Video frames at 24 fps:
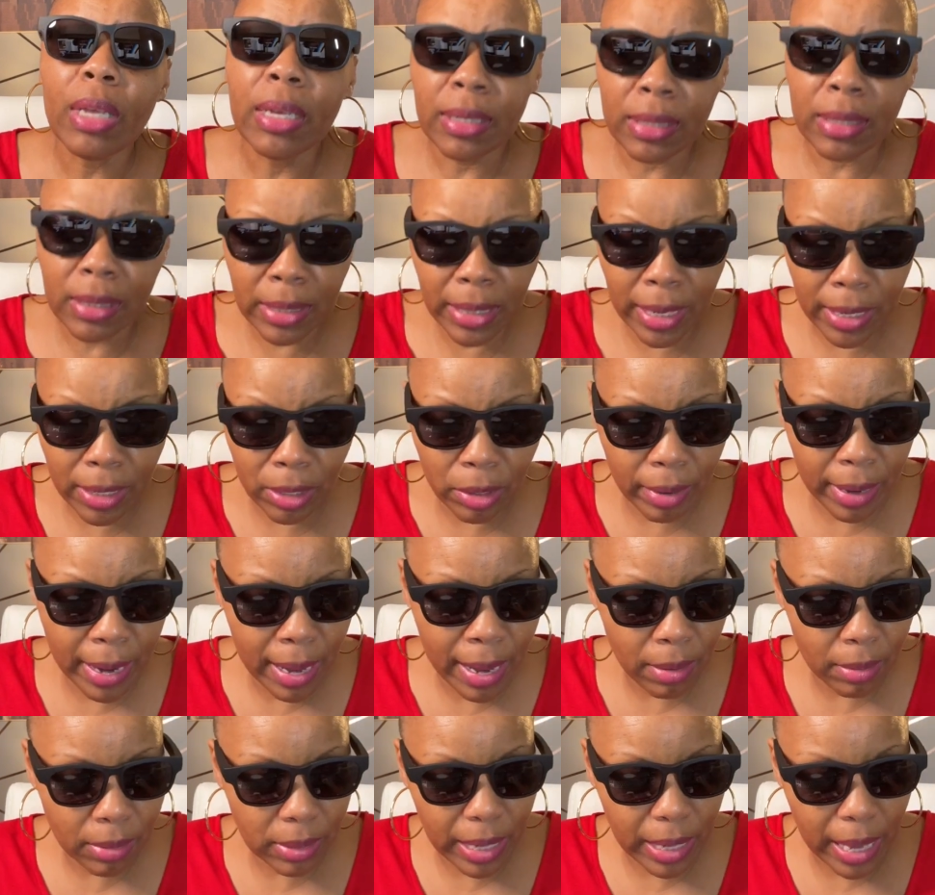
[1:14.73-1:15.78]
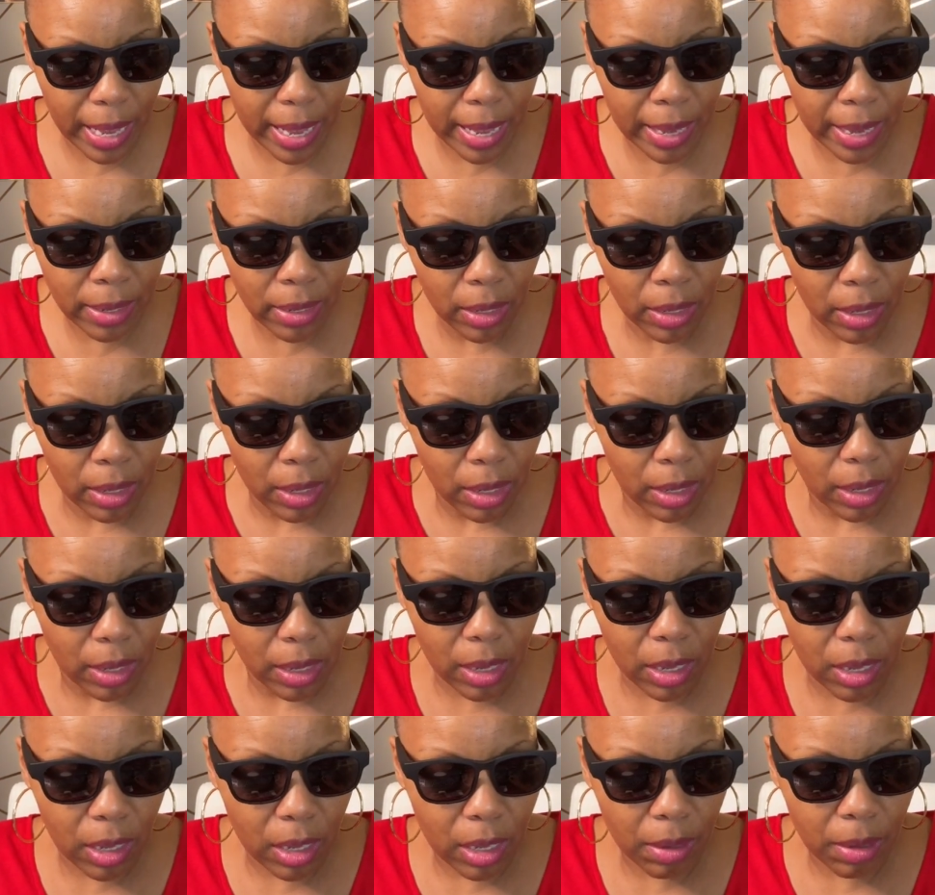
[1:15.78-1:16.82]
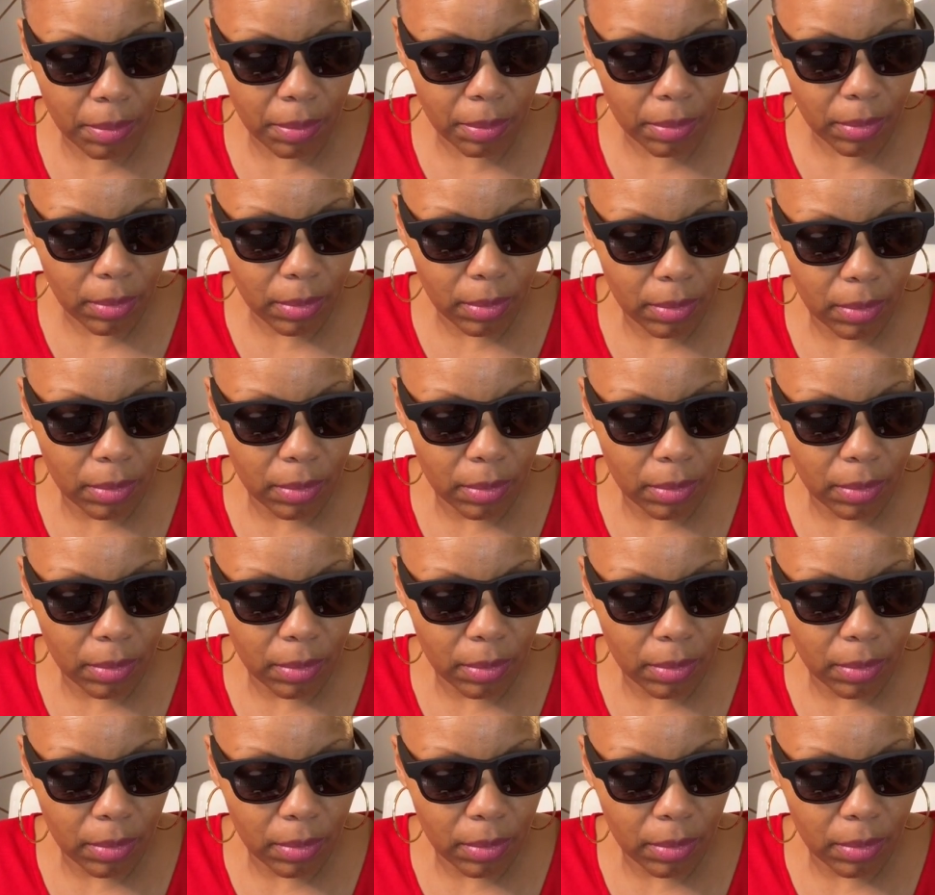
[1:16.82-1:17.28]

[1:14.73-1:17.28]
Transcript: say you're outside um,